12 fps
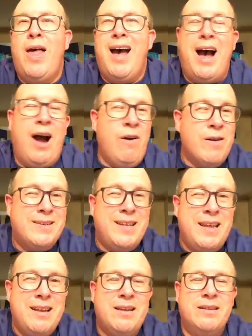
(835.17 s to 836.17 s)
our
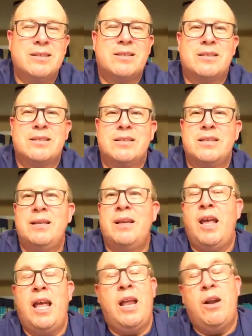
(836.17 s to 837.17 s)
attendance
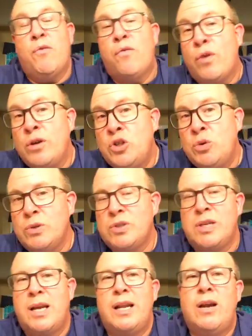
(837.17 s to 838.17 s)
in a virtual
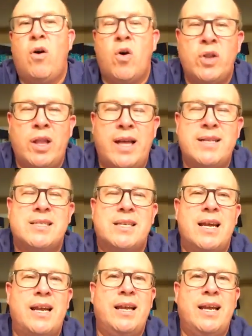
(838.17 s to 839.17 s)
setting, online
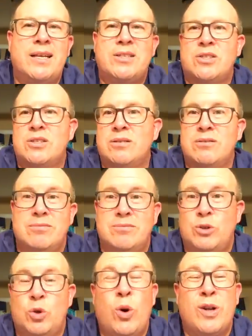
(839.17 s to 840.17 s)
setting, has
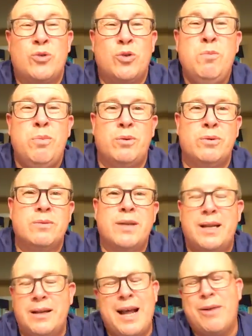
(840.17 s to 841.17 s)
quadrupled.
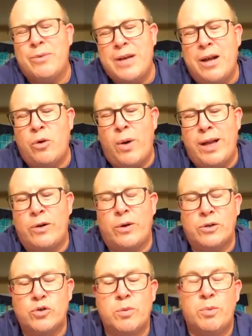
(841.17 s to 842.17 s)
Not quite
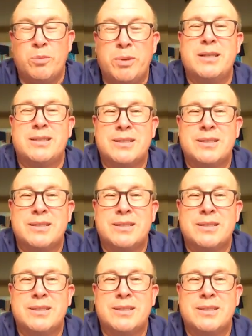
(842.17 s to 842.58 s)
quadrupled, but it's